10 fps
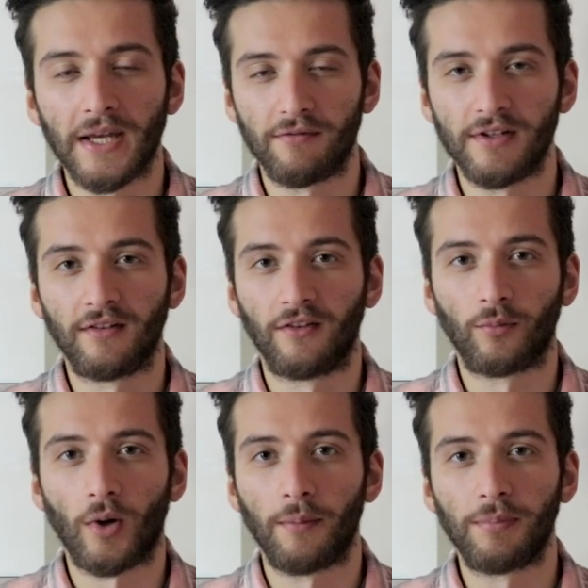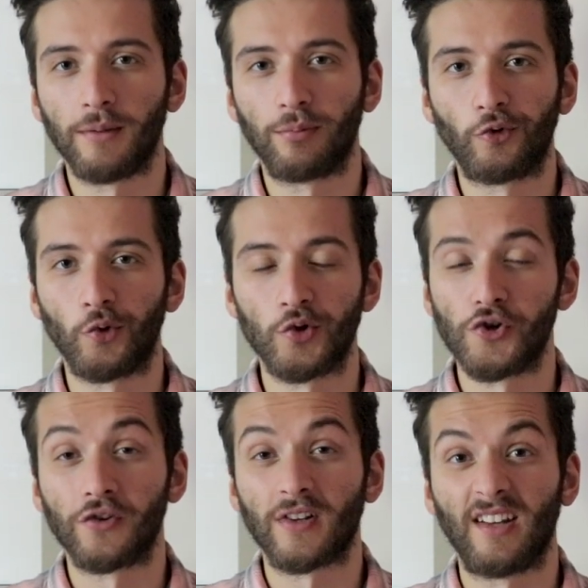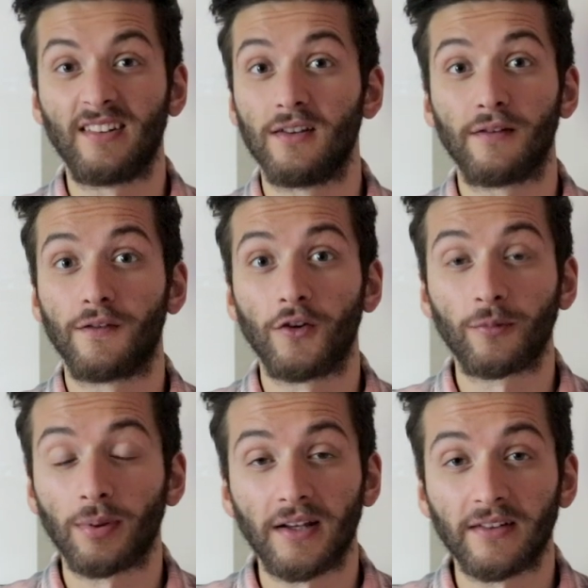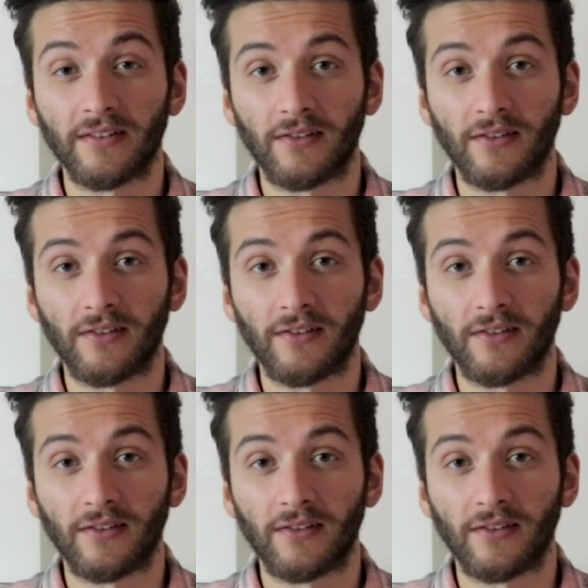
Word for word: main reasons why people do a juice cleanse in the first place.